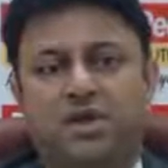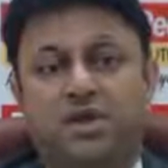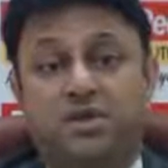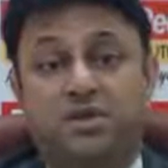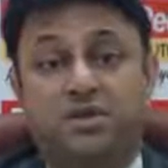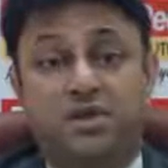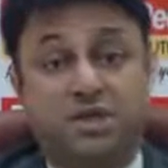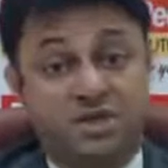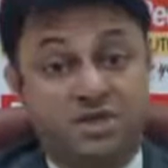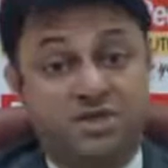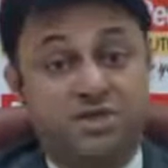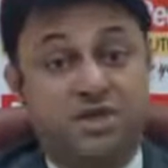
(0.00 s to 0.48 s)

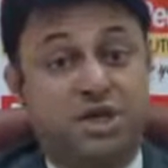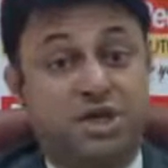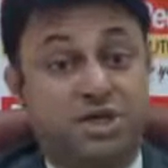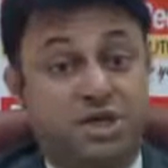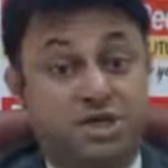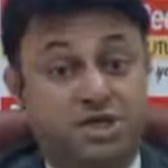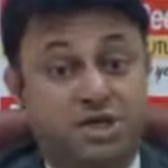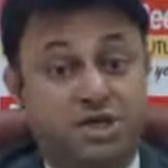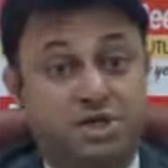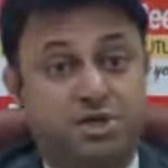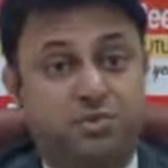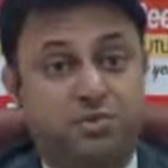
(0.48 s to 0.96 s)
This
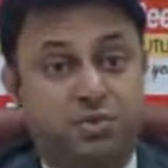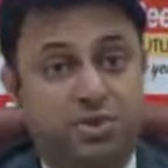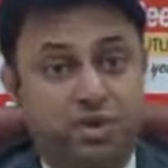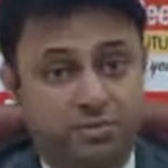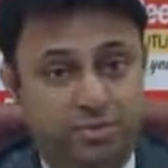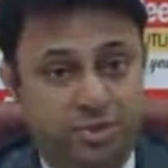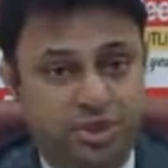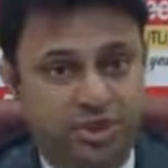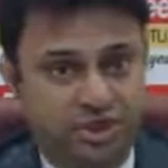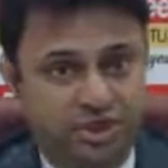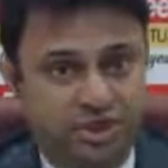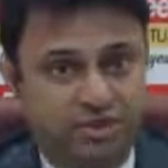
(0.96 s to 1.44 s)
strategy, we
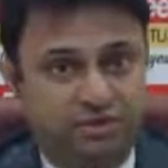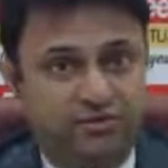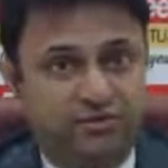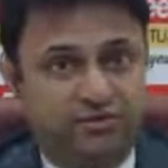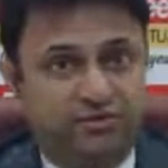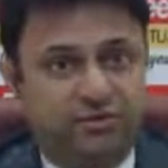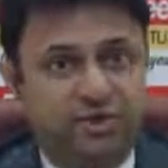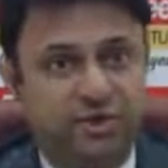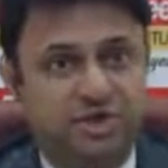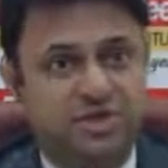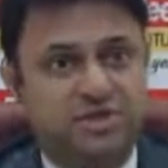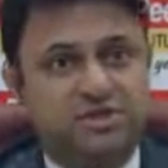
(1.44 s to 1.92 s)
believe,
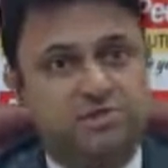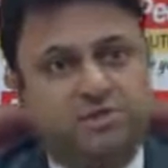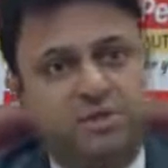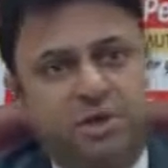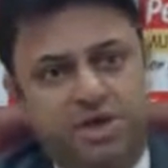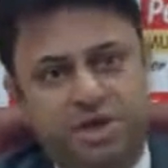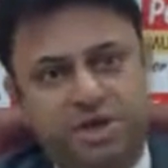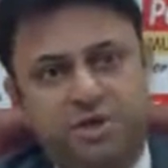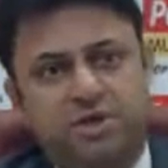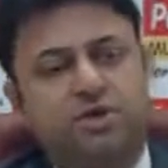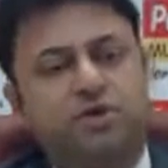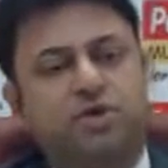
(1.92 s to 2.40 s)
is
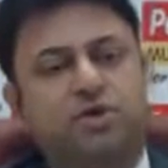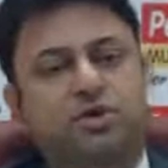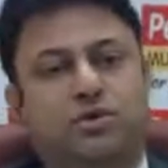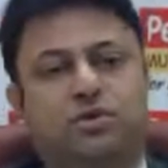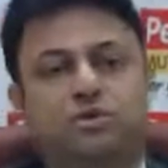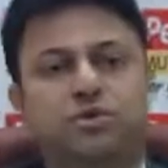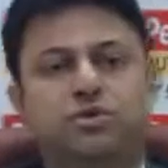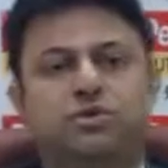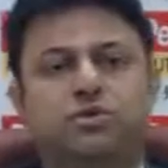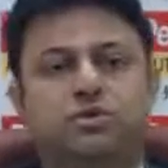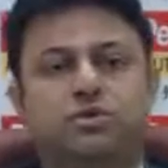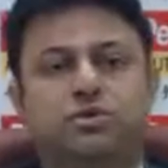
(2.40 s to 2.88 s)
better
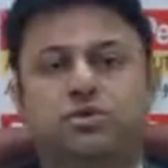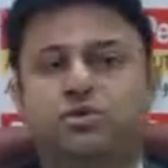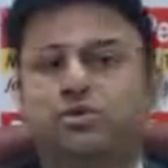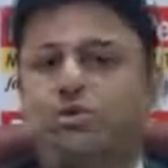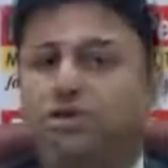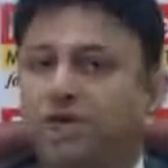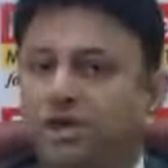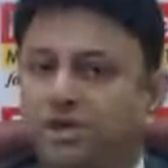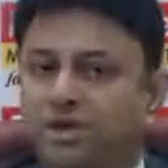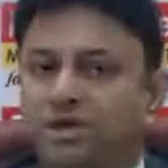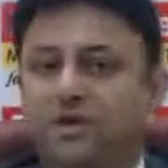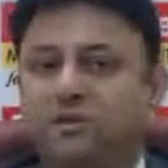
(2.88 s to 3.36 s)
tuned to
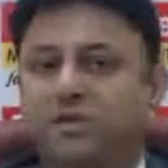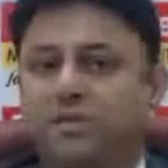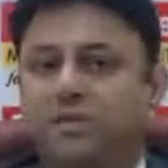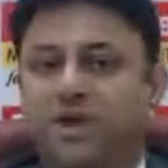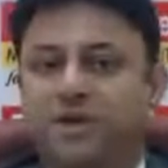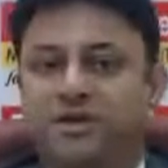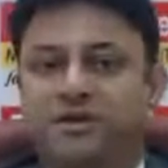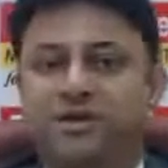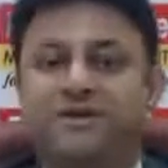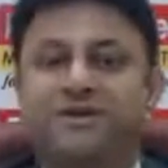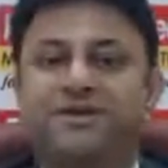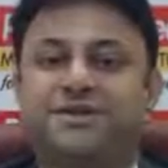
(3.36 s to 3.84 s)
current
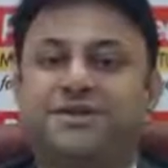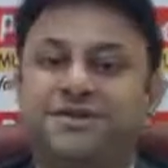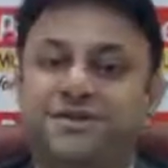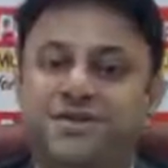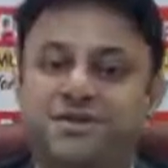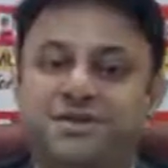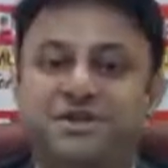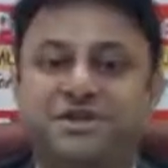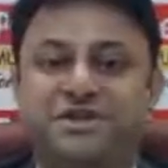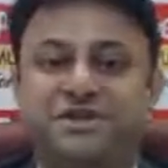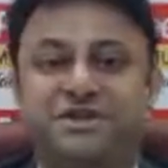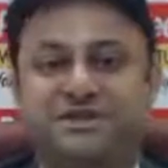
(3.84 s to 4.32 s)
market
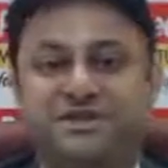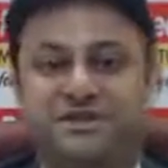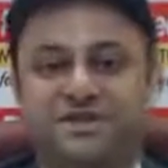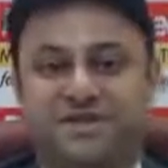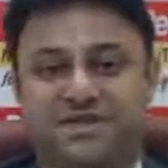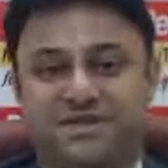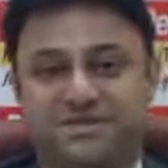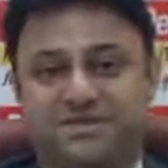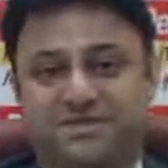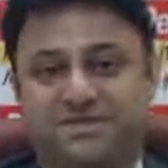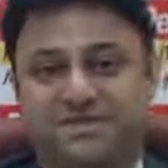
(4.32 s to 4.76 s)
conditions.